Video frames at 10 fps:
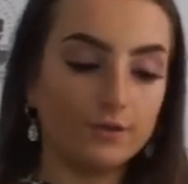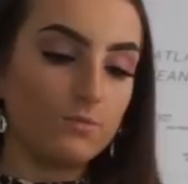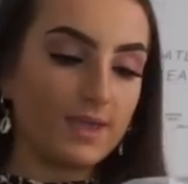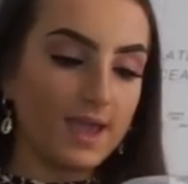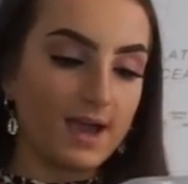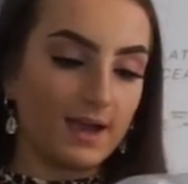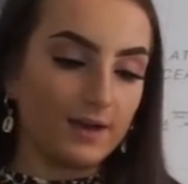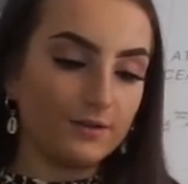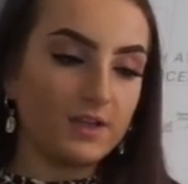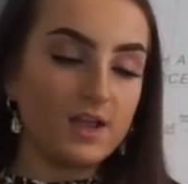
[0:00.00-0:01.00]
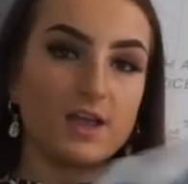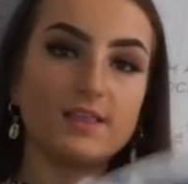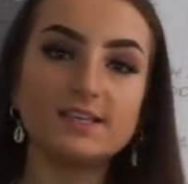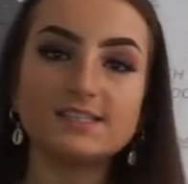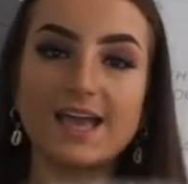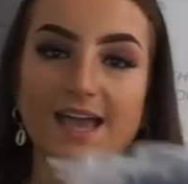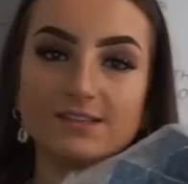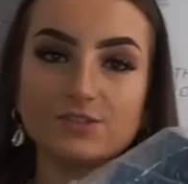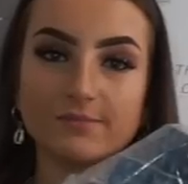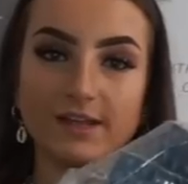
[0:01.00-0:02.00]
we have this
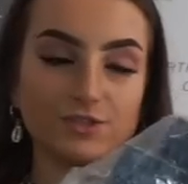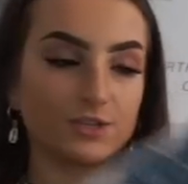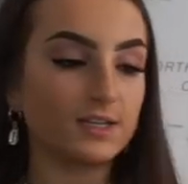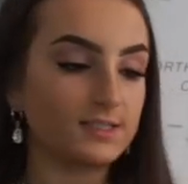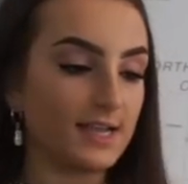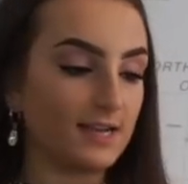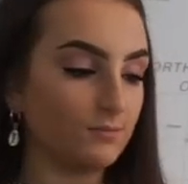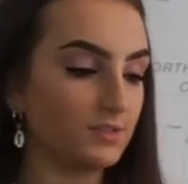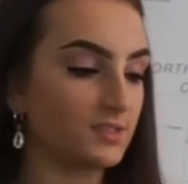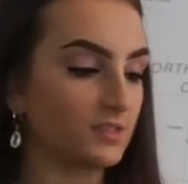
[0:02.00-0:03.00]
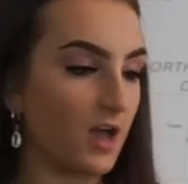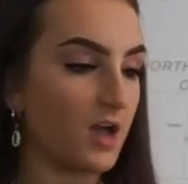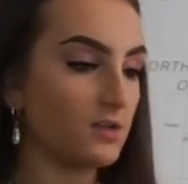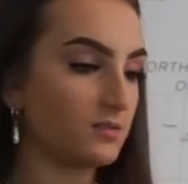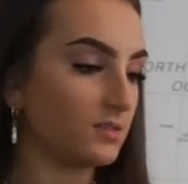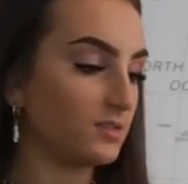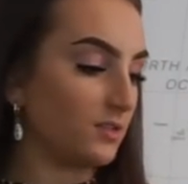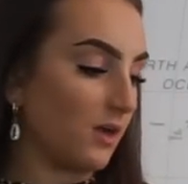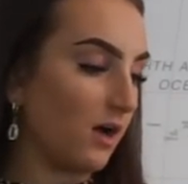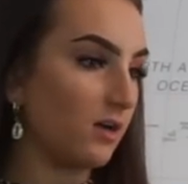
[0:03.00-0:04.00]
asymmetric denim skirt to
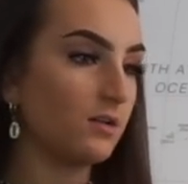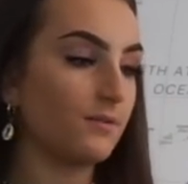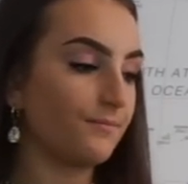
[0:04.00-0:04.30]
start.